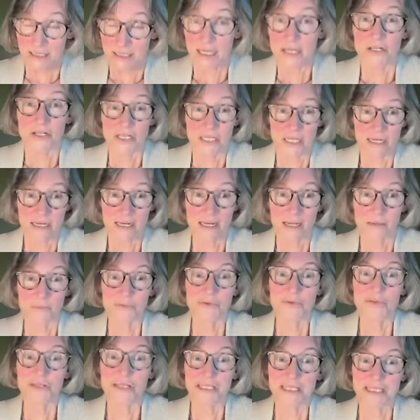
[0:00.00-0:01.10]
Actually, I come
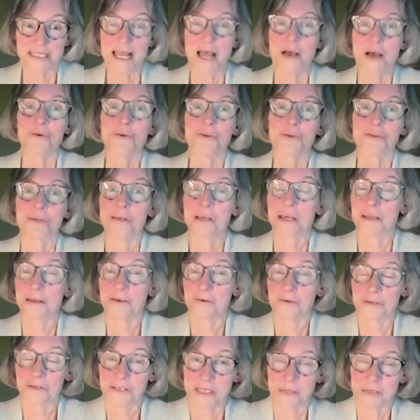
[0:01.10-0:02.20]
to this now. I'm
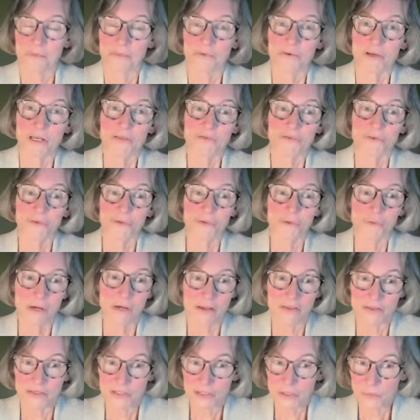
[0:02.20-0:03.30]
going to summarize for you
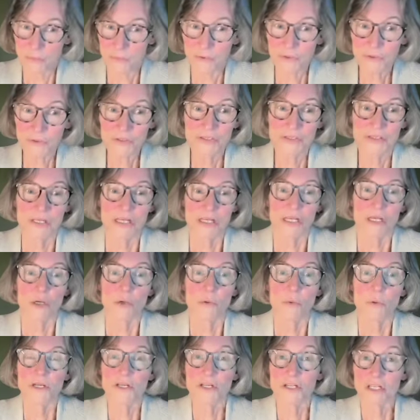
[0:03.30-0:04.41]
why this works.
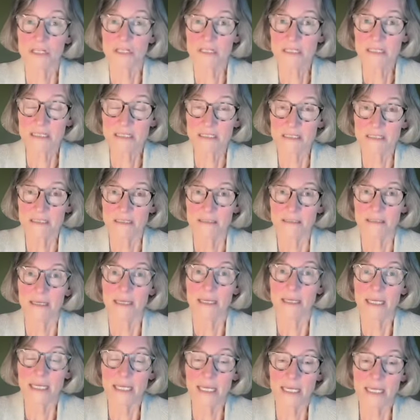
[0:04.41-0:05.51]
Questions
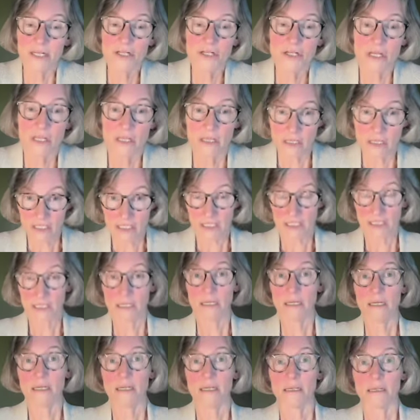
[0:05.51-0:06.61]
engage
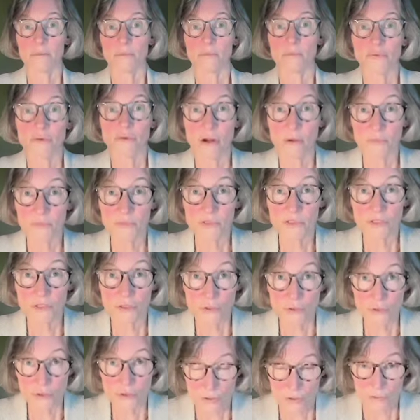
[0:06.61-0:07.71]
thinking, prompts
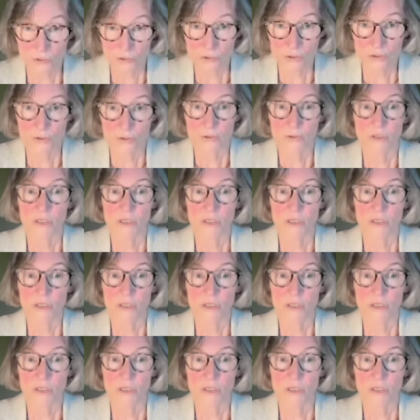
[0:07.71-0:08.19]
don't.